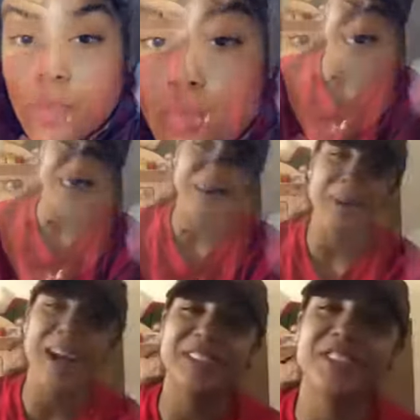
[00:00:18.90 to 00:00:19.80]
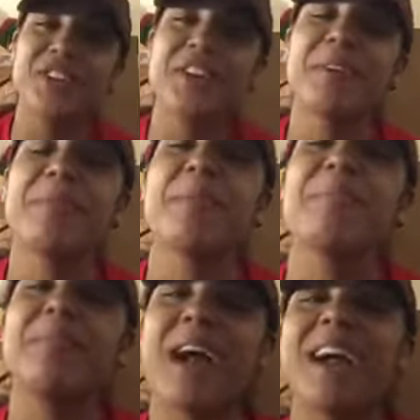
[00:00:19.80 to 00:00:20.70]
What's up, guys? Your girl Kim,
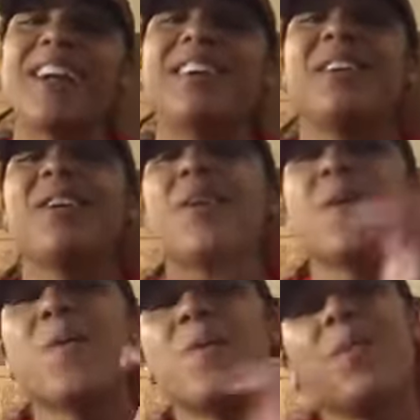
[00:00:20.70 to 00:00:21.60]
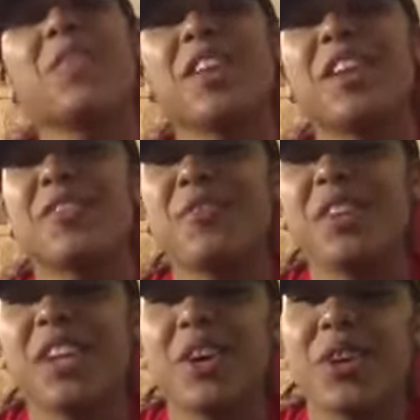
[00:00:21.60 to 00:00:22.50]
I'm back with another
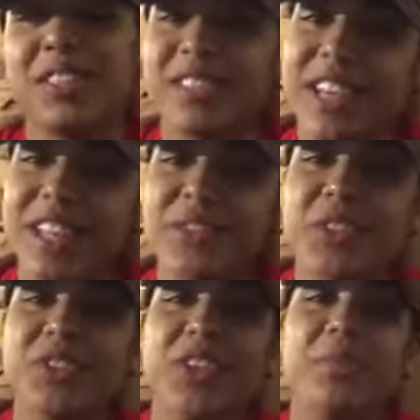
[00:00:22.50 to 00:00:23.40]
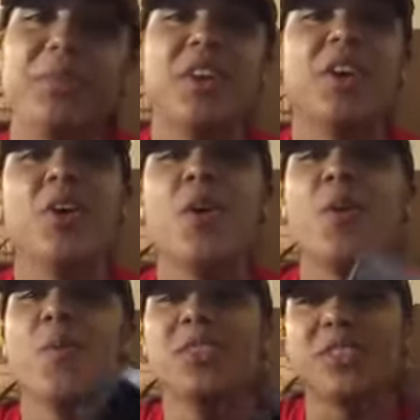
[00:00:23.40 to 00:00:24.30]
video. And today's video is gonna be a
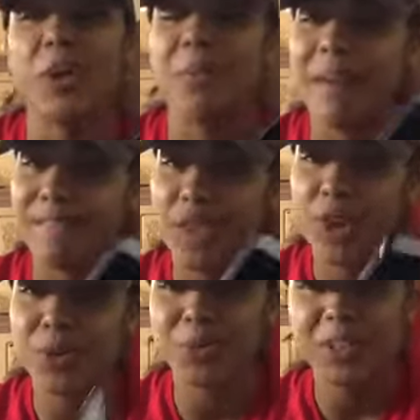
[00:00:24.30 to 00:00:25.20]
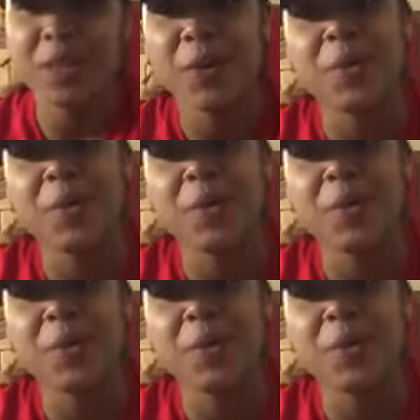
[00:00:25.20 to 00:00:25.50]
what's on my phone.